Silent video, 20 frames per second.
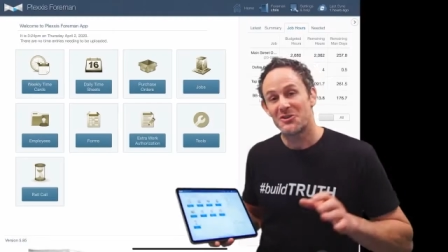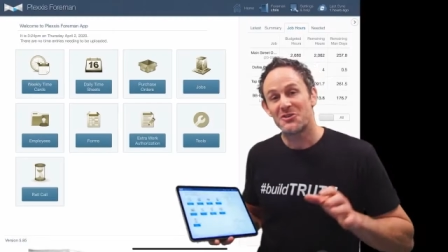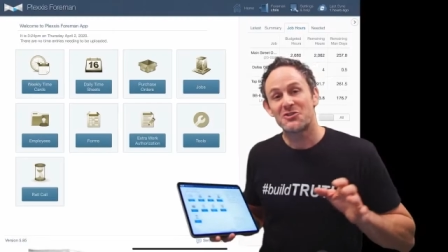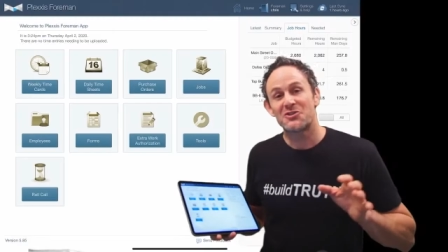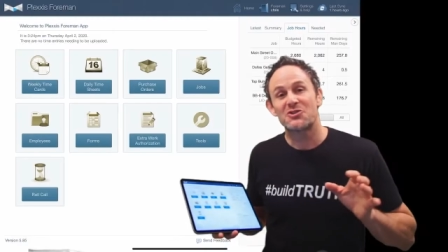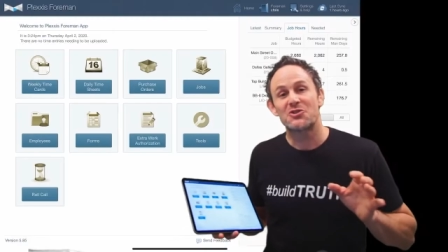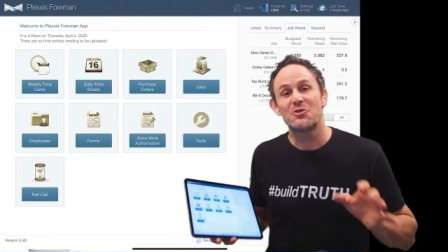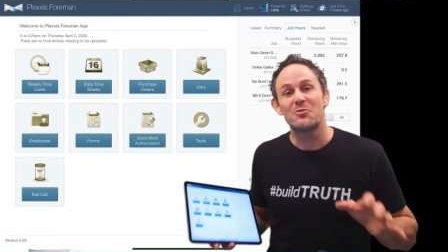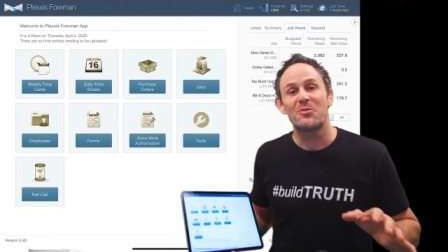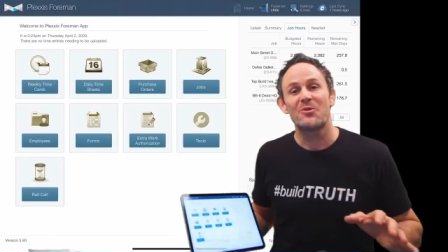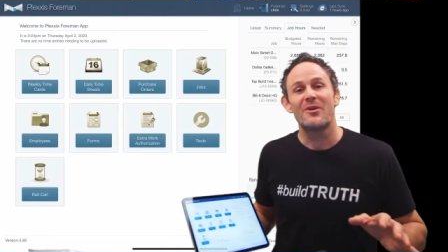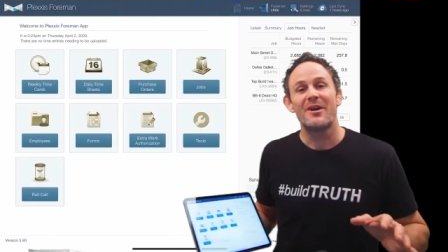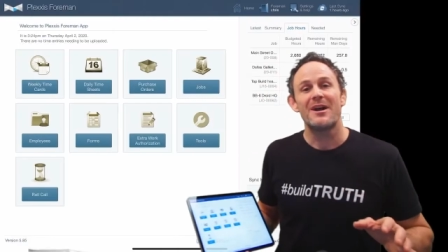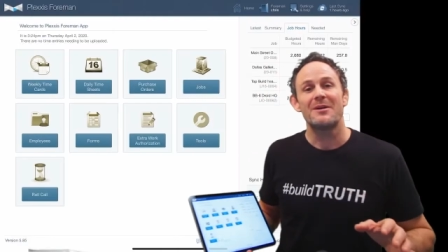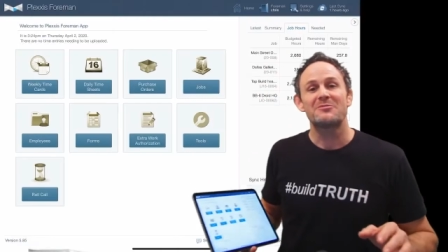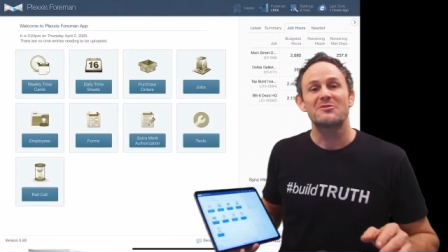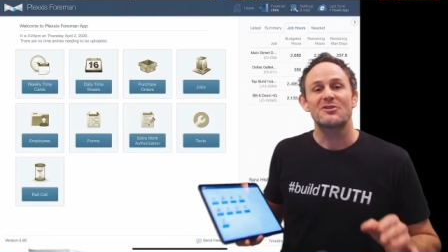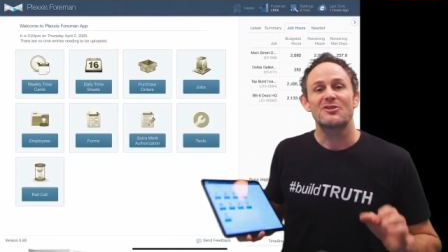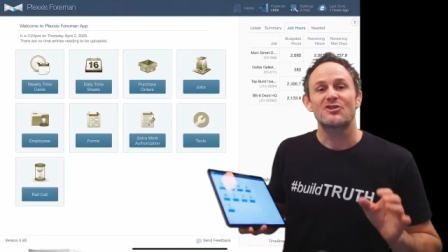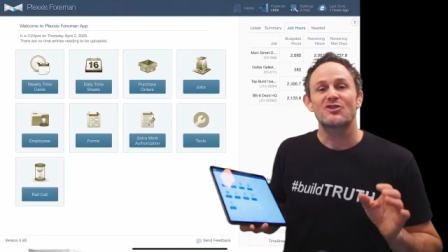Super
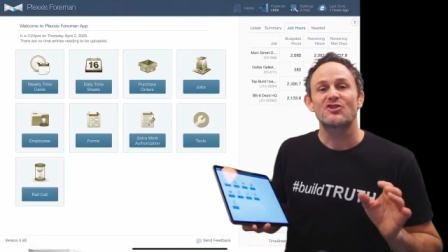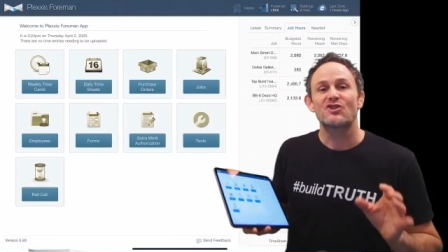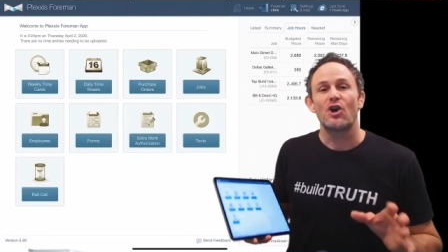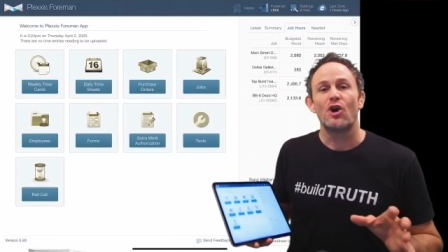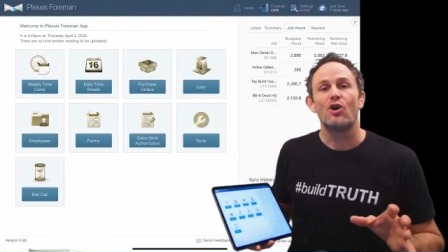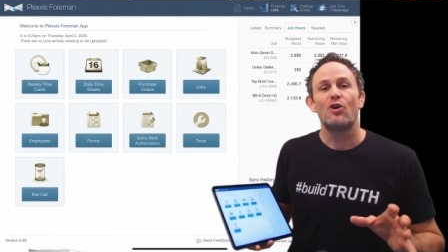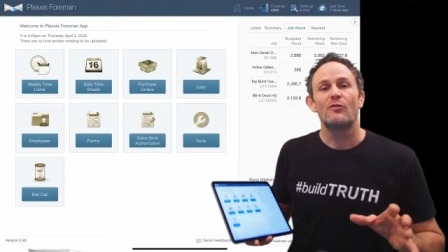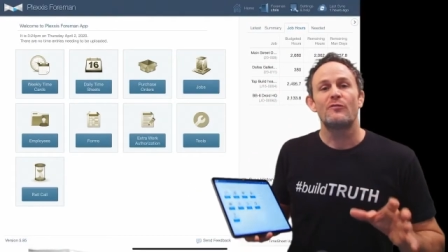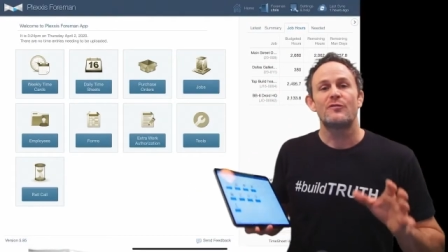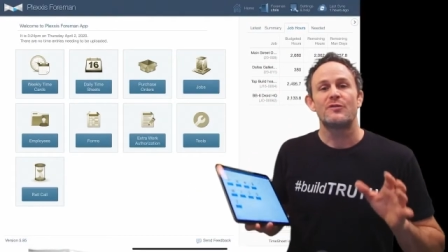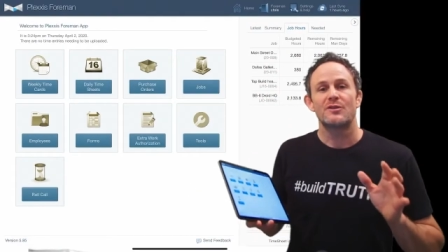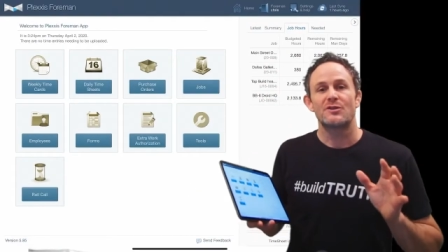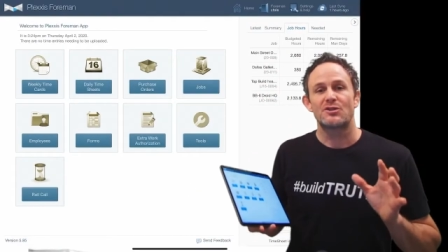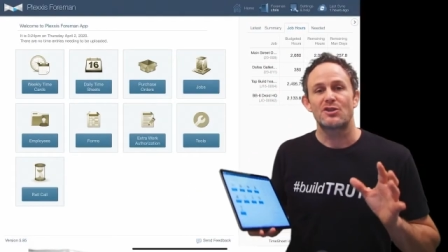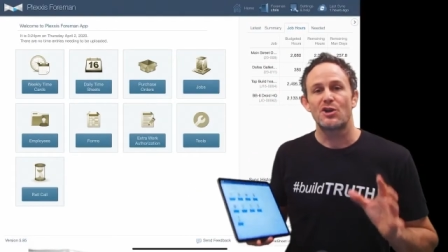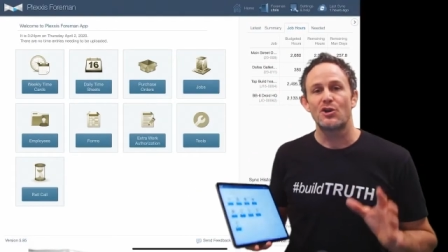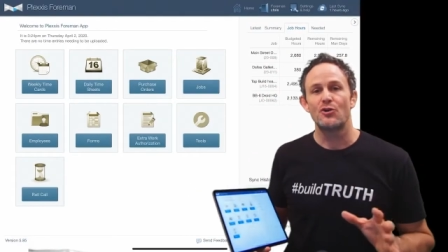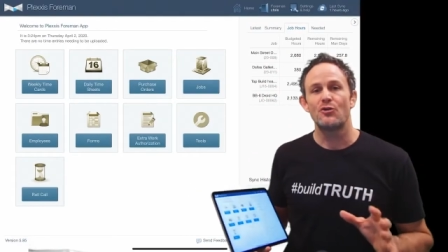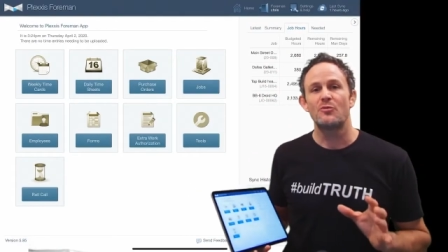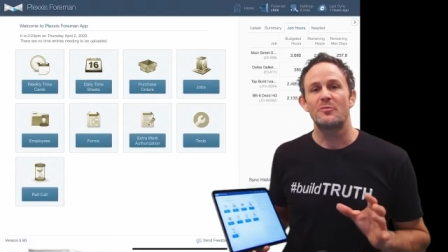apps solve the
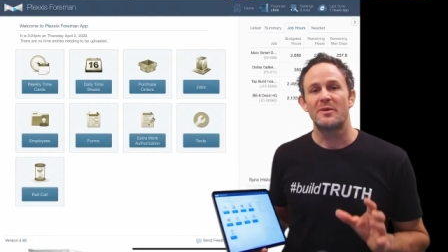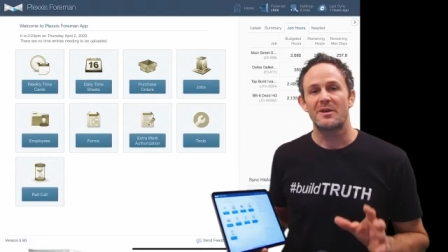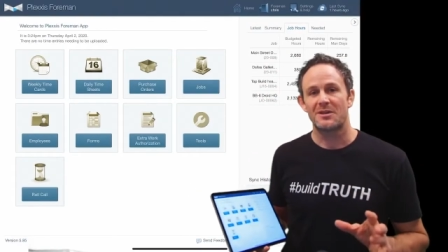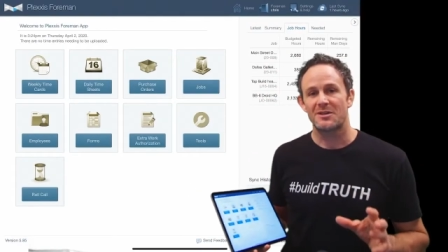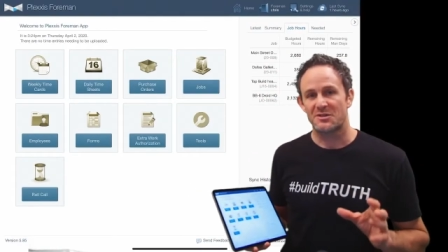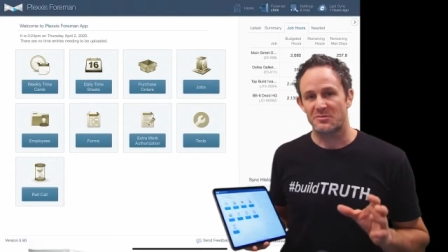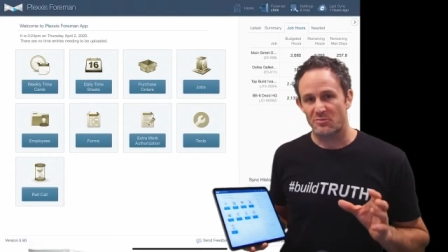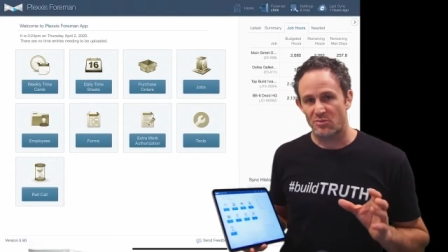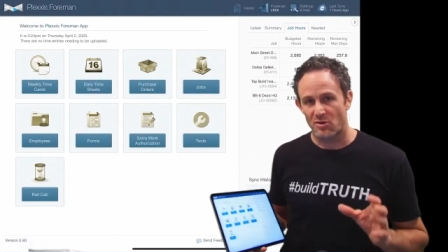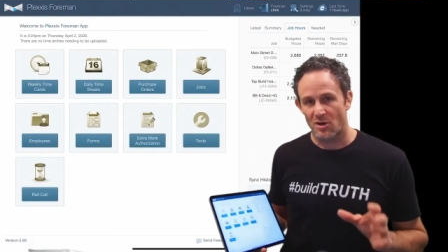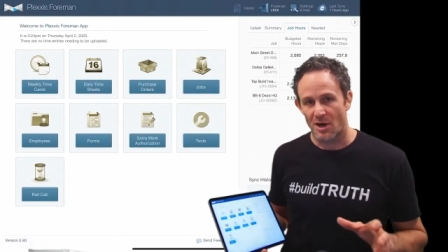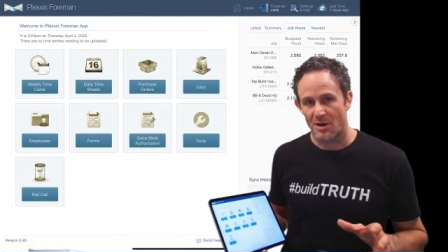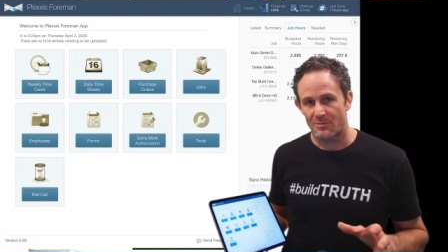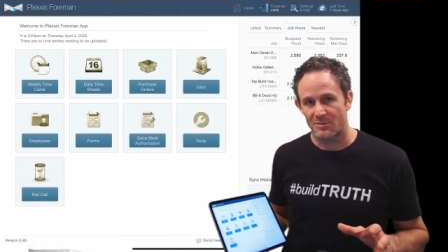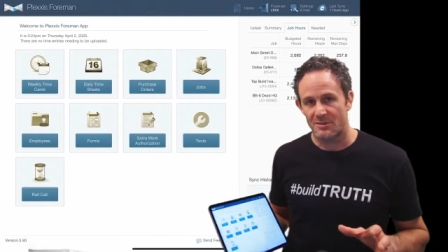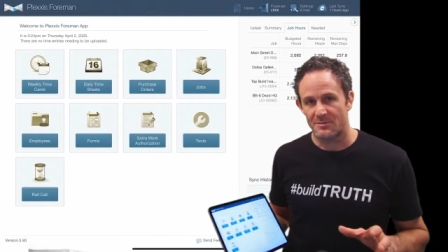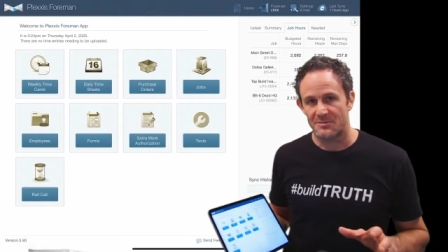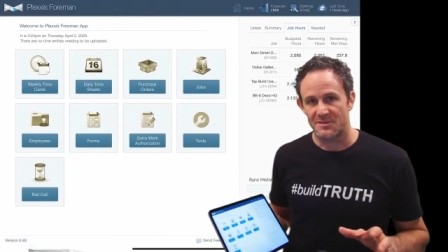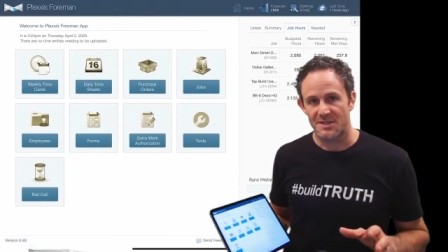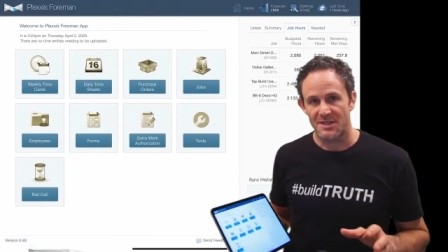two biggest
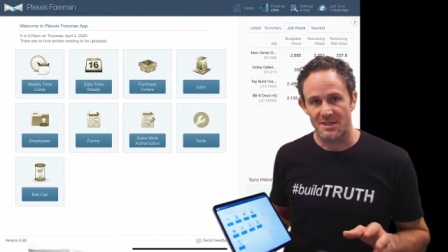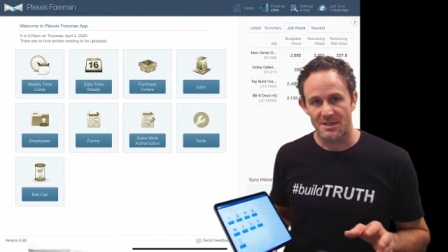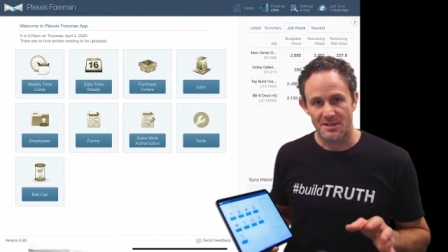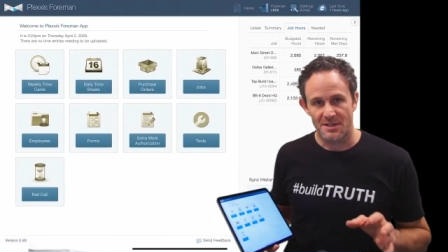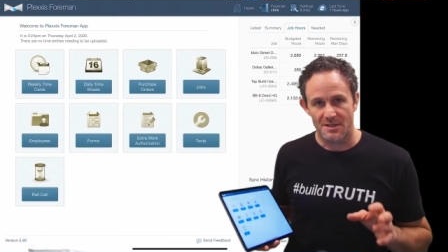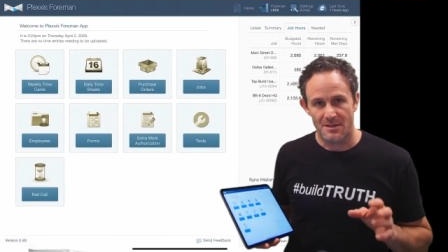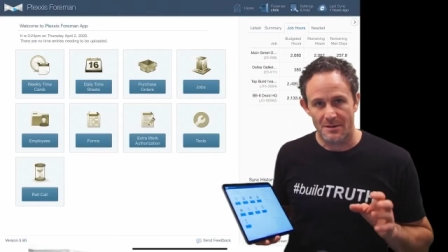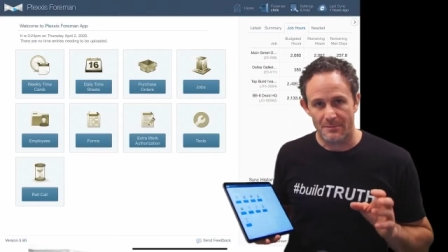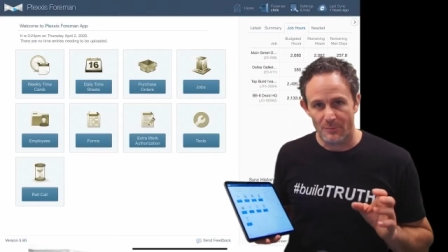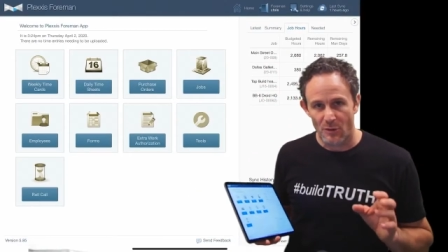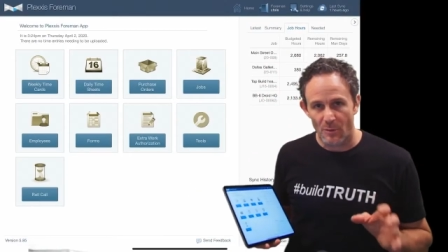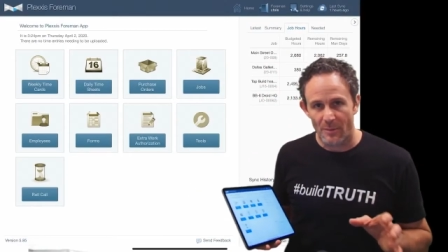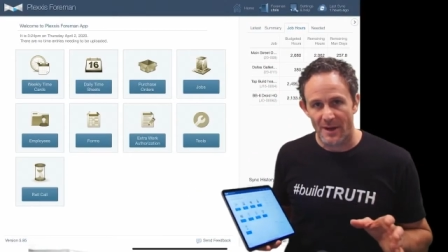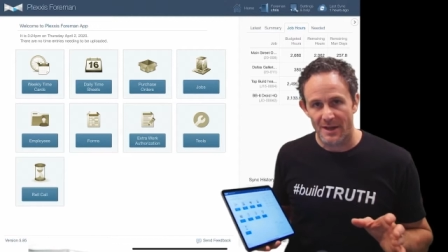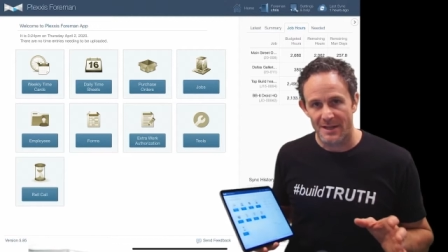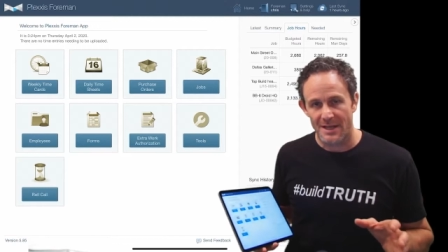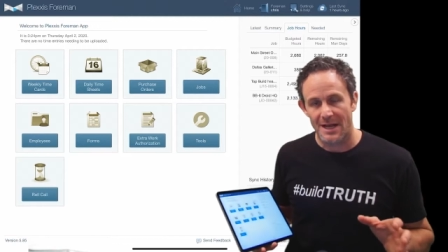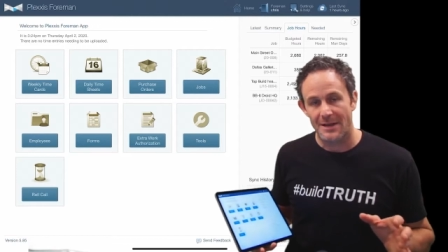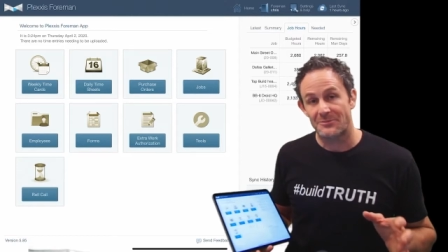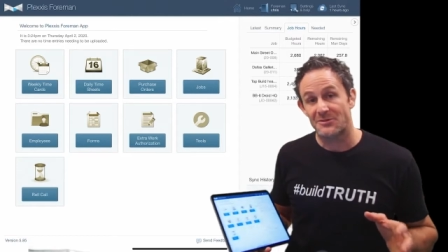problems in mobile
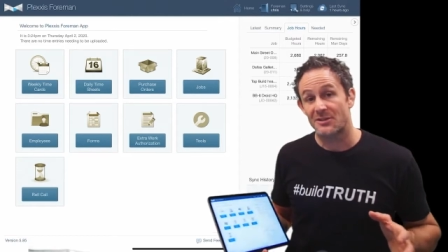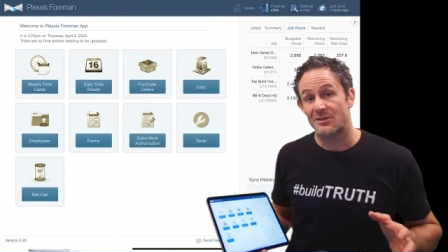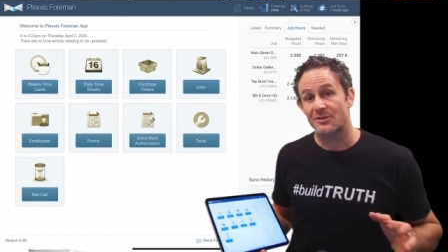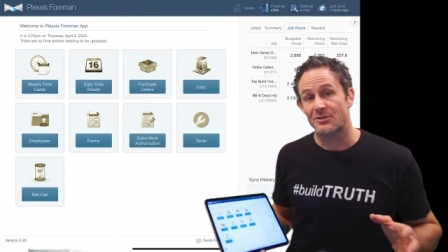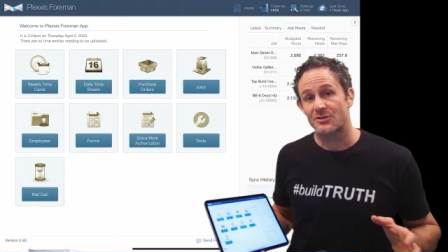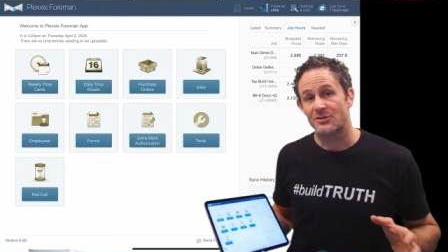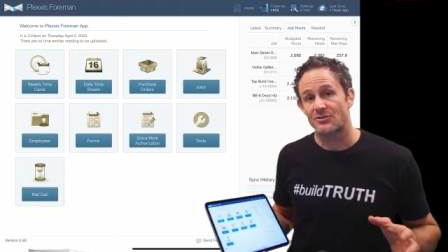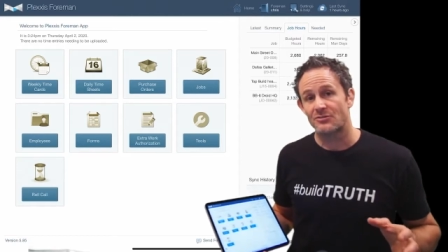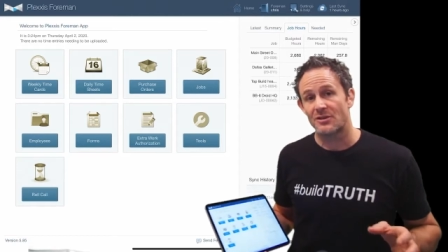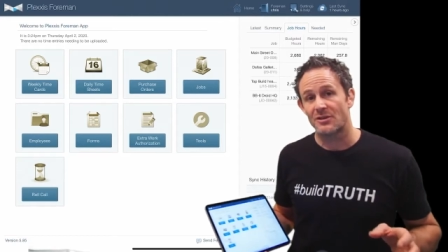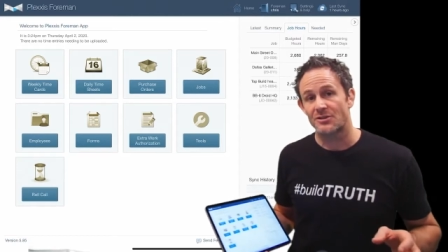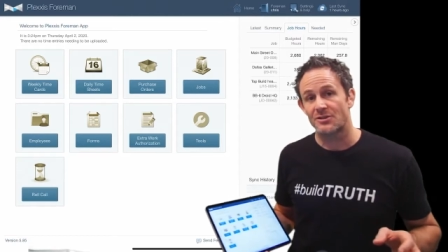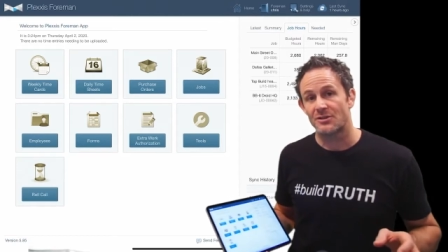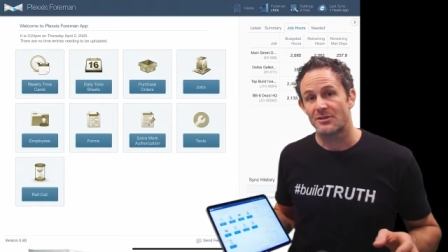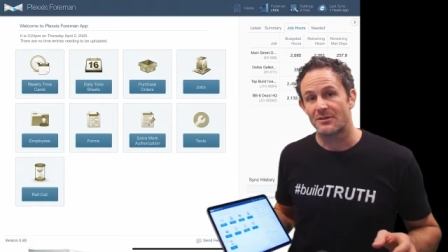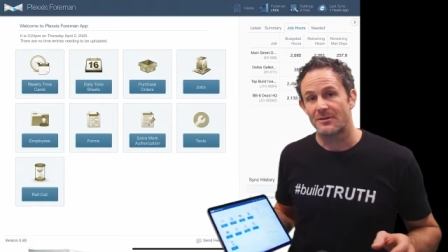apps and construction.